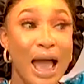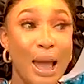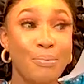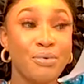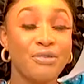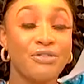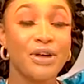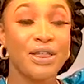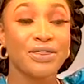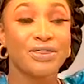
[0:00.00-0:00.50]
I
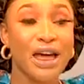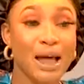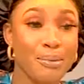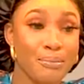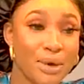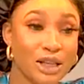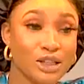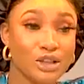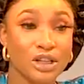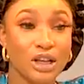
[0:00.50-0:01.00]
prefer
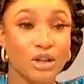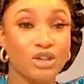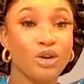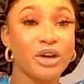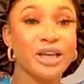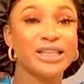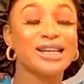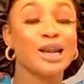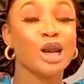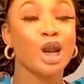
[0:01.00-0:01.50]
that method, although
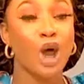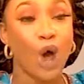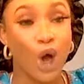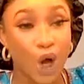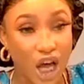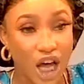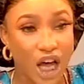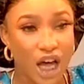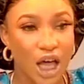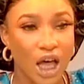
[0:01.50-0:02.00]
it's
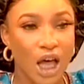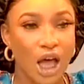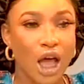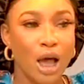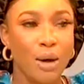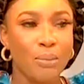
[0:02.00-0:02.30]
longer.